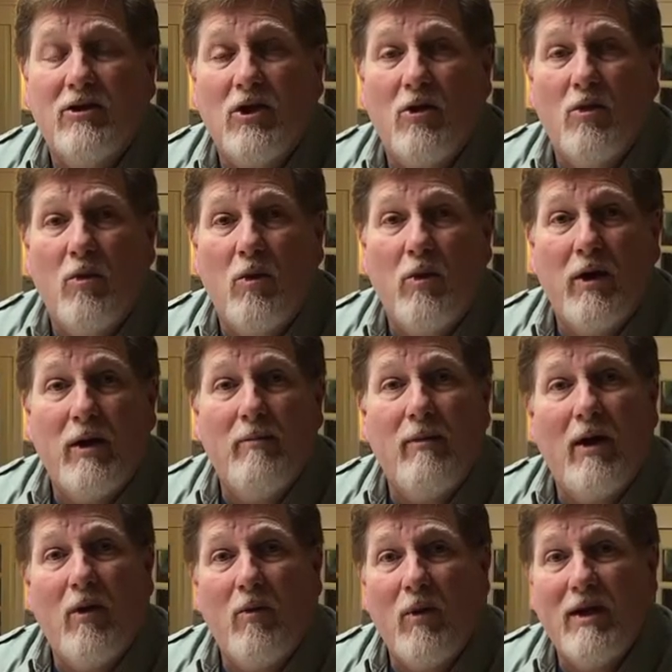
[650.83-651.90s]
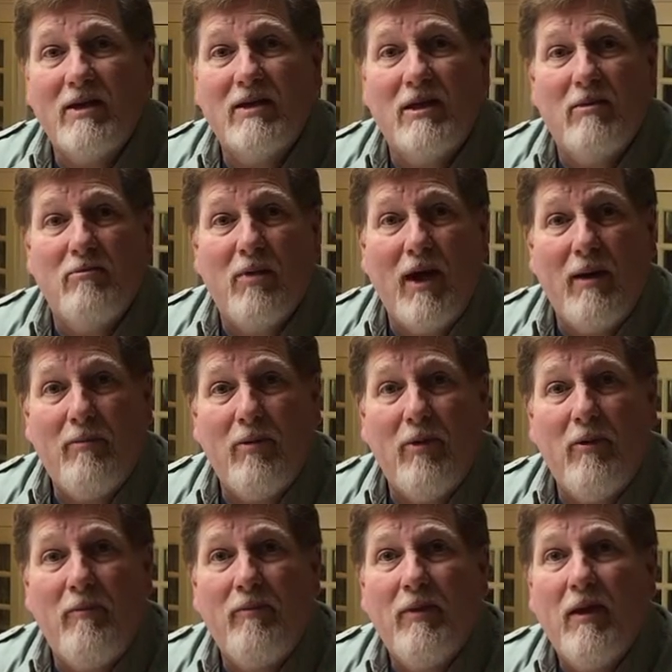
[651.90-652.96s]
Don't worry about wasting
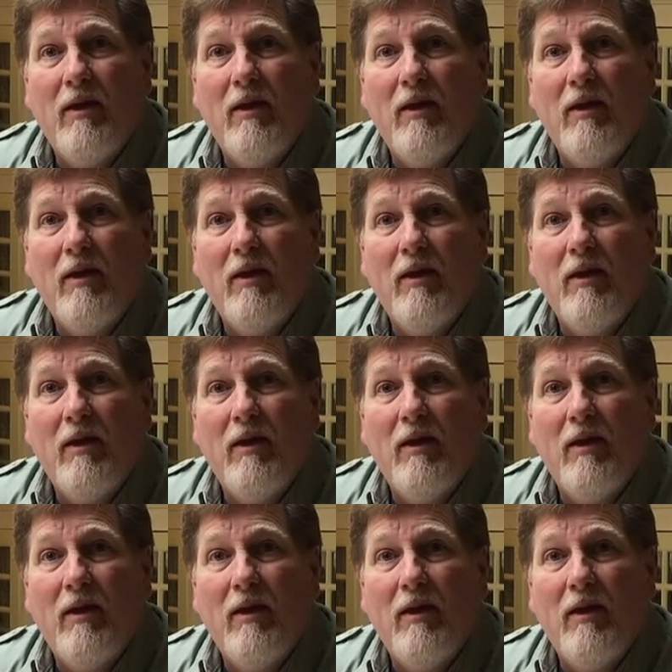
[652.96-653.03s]
paper.